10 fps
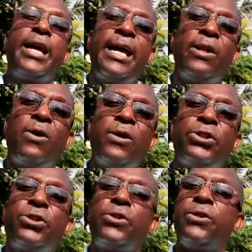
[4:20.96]
and
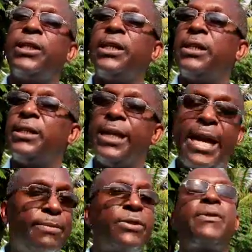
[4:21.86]
also the, the
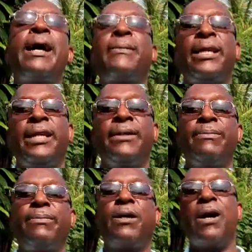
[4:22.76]
Gibbs family
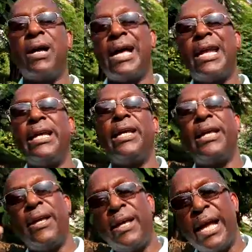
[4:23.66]
because at the,
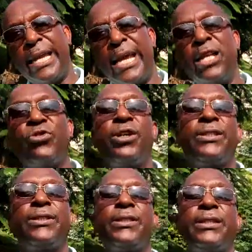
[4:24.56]
at the
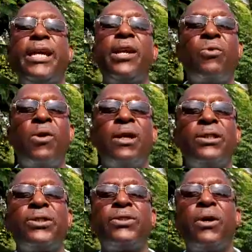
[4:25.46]
entrance, they're the
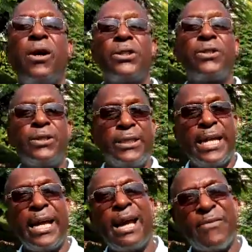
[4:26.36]
ones also
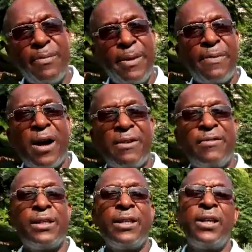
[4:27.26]
they have to be part
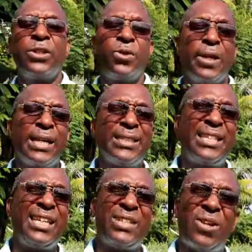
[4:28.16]
of it. So you can
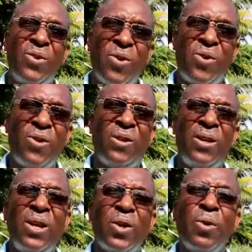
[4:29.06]
see it's a whole
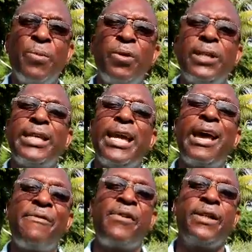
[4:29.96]
community
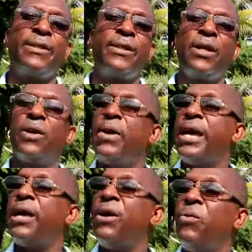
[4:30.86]
effort
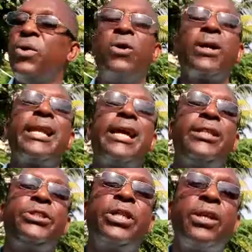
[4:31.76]
where we're looking at
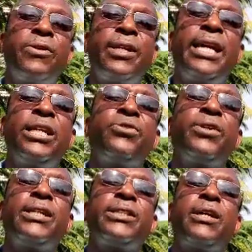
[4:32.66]
the general
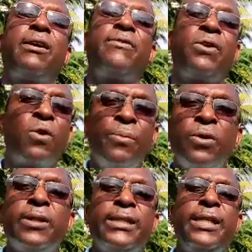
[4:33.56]
interest of the
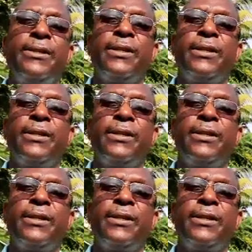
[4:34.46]
community.